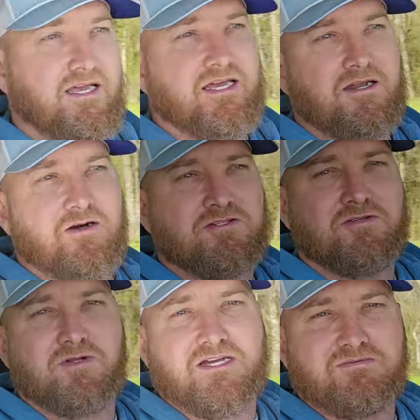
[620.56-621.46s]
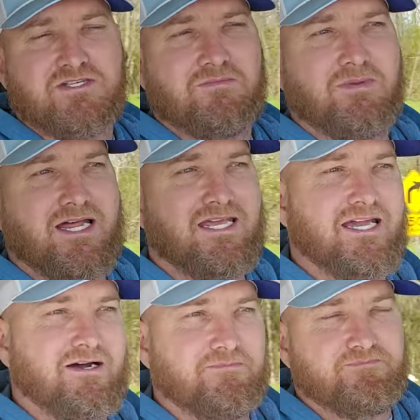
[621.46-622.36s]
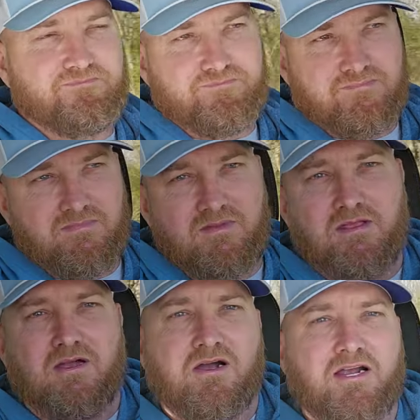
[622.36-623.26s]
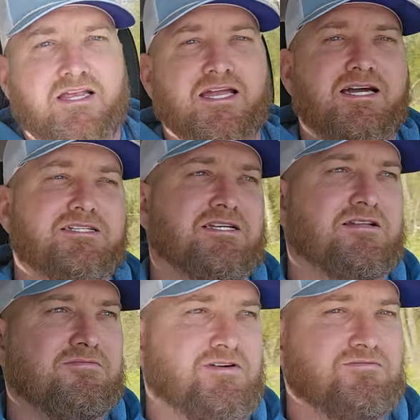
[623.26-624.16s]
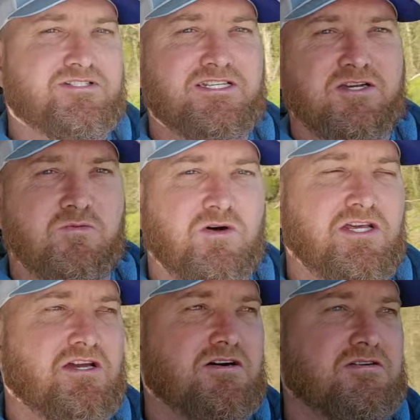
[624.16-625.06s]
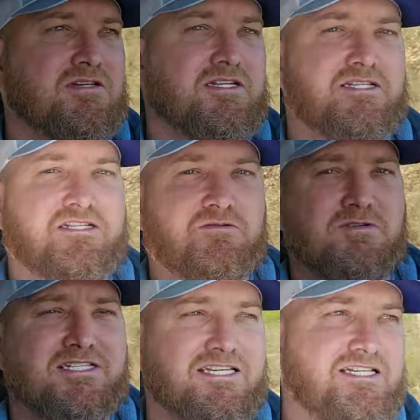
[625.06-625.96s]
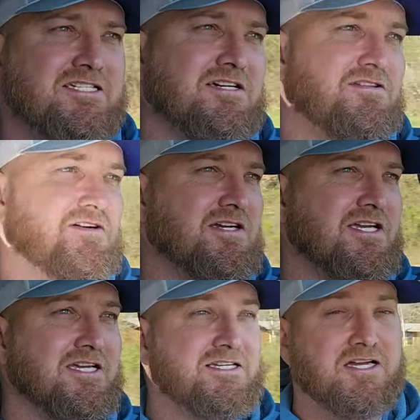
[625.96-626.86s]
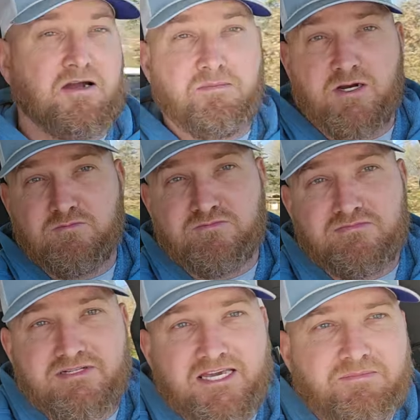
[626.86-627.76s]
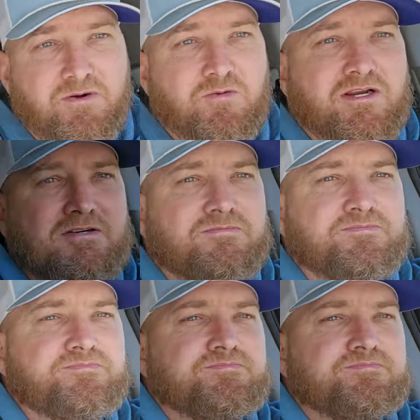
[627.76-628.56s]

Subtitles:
and also to help somebody out. All right, guys, I love every single one of y'all, and until we see each other again, come on, keep it real.